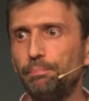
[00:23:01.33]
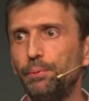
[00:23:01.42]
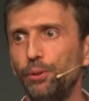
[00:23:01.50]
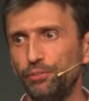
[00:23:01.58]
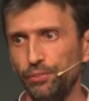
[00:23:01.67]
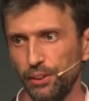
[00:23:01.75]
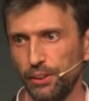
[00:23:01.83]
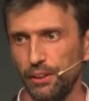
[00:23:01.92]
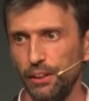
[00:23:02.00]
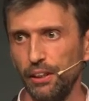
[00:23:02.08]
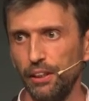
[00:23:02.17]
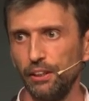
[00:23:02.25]
perfect
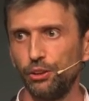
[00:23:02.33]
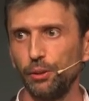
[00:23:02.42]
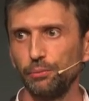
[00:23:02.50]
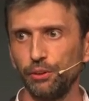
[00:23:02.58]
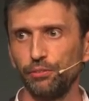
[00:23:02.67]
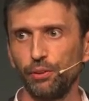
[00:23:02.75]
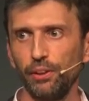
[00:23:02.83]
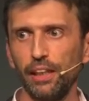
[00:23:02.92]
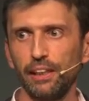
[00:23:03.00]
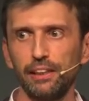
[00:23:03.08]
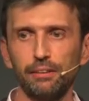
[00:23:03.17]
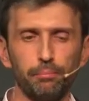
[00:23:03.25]
in terms of
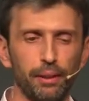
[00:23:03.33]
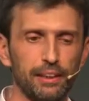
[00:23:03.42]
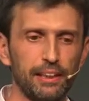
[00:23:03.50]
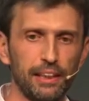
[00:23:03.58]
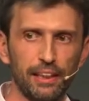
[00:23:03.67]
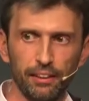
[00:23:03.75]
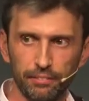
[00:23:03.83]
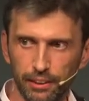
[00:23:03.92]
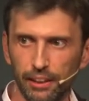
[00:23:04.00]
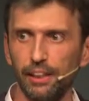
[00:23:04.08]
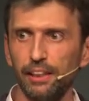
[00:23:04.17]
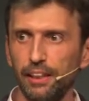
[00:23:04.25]
collecting, but they are
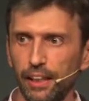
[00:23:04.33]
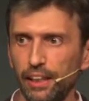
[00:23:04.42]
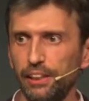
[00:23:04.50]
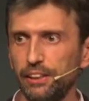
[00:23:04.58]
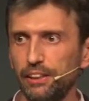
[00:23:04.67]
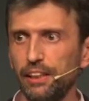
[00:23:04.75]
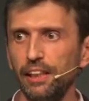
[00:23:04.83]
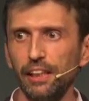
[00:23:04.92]
really aging.